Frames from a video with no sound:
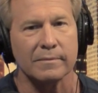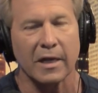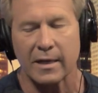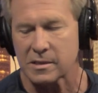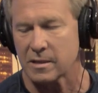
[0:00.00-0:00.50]

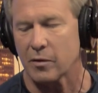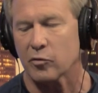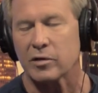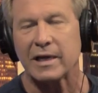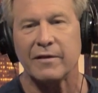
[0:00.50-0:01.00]
Nancy, that
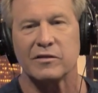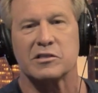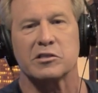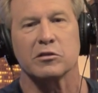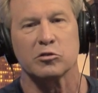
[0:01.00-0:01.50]
we're even
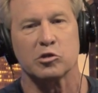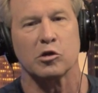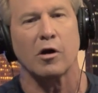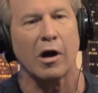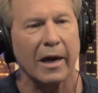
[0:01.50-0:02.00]
still
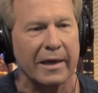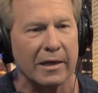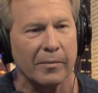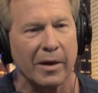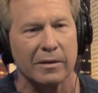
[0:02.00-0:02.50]

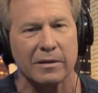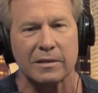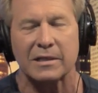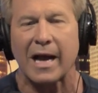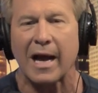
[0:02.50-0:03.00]
talking about
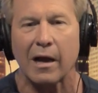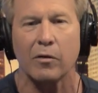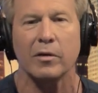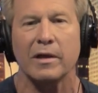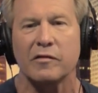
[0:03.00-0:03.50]
this.
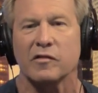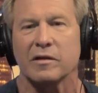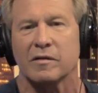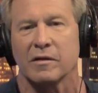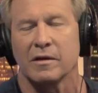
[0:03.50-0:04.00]
How is
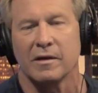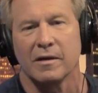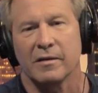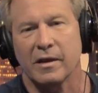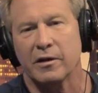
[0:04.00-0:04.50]
it
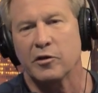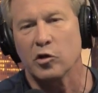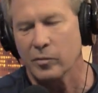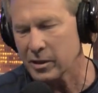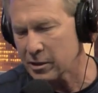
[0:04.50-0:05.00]
that
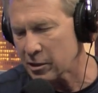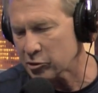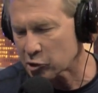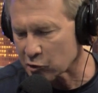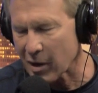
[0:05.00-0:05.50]
human
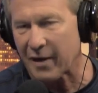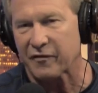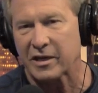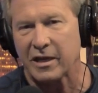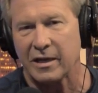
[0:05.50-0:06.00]

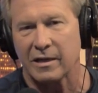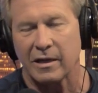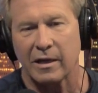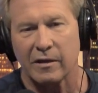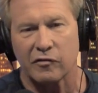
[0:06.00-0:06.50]
trafficking
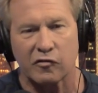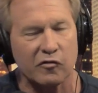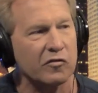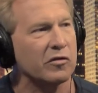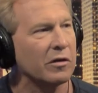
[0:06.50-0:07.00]
is
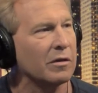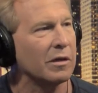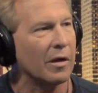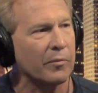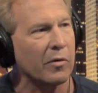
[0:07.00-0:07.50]

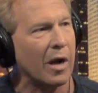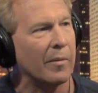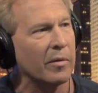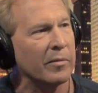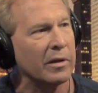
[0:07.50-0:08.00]
still a
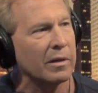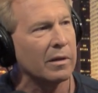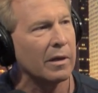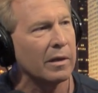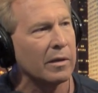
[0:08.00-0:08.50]
problem
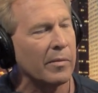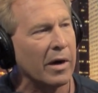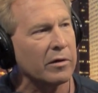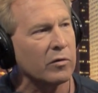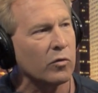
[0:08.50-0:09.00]
in, in the
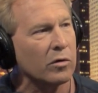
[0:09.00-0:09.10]
modern